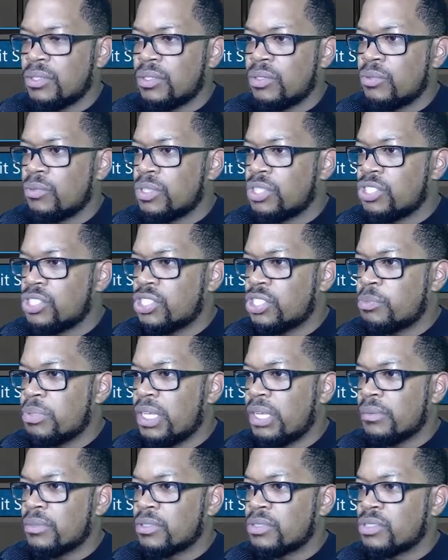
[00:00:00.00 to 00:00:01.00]
We should be
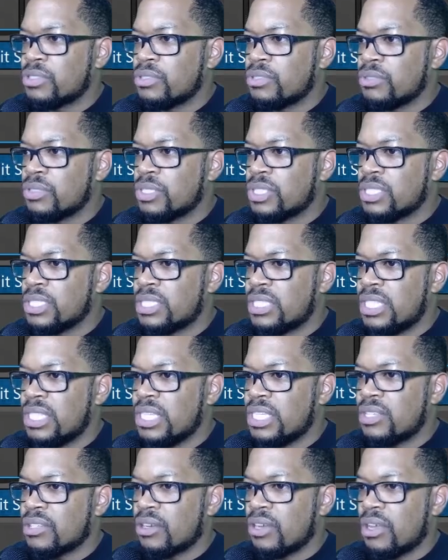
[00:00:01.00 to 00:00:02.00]
able to, since the
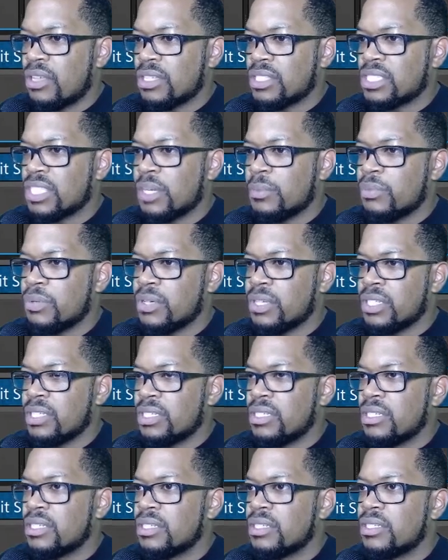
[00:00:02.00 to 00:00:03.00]
teeth are all separate,
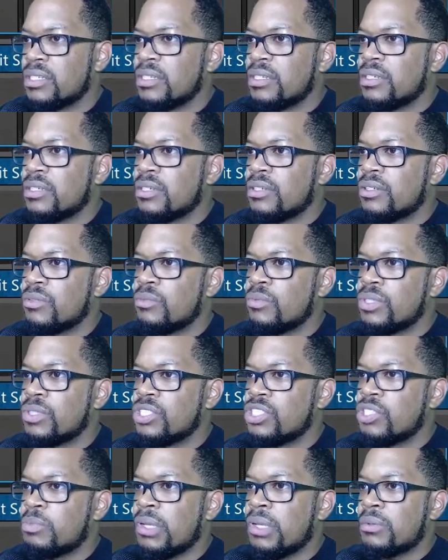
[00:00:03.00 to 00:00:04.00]
we
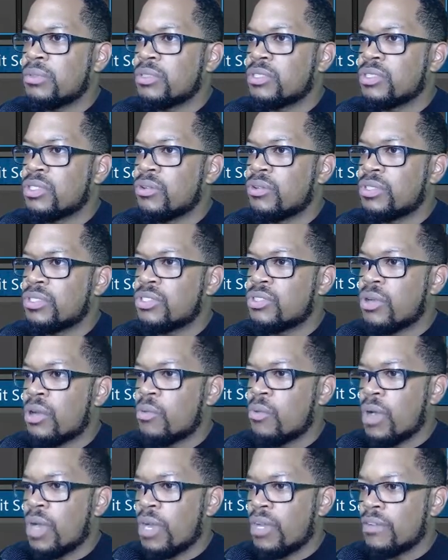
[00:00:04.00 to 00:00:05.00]
should be able to go into our
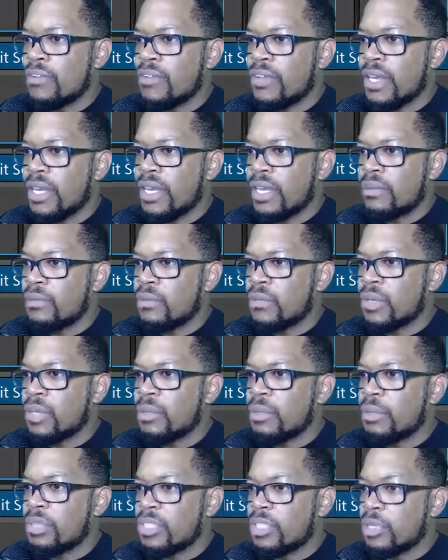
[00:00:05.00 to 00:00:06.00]
wireframe. We're going
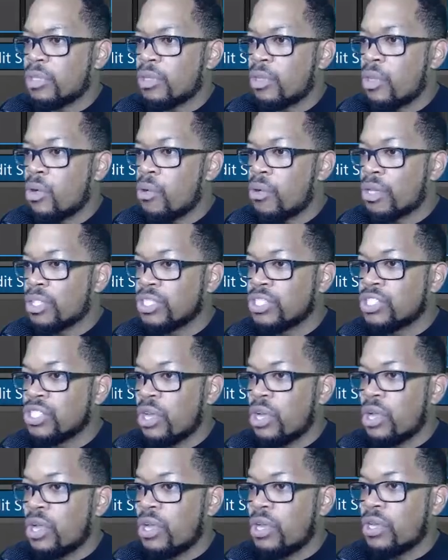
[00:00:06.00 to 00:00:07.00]
to put the lower
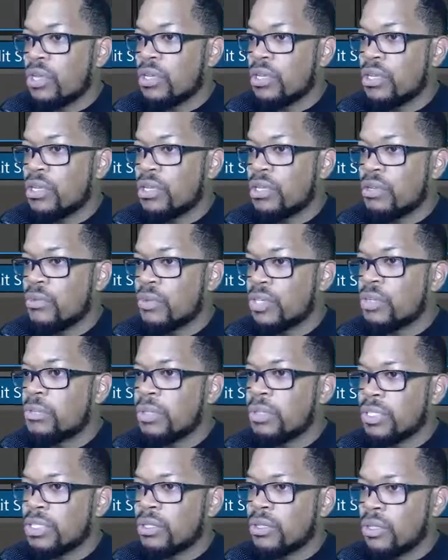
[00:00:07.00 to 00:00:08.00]
jaw. We're going to
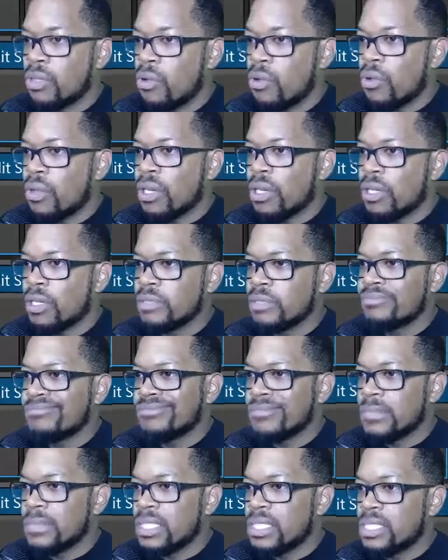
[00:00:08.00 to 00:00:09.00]
put the lower
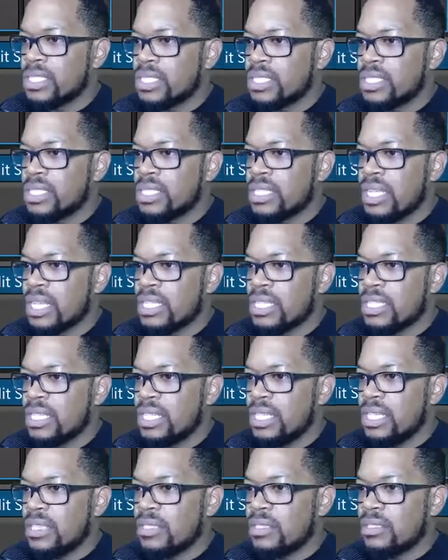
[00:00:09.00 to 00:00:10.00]
set of
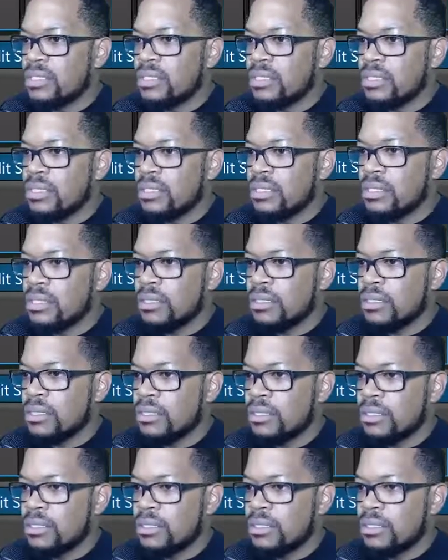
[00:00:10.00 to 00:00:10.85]
teeth to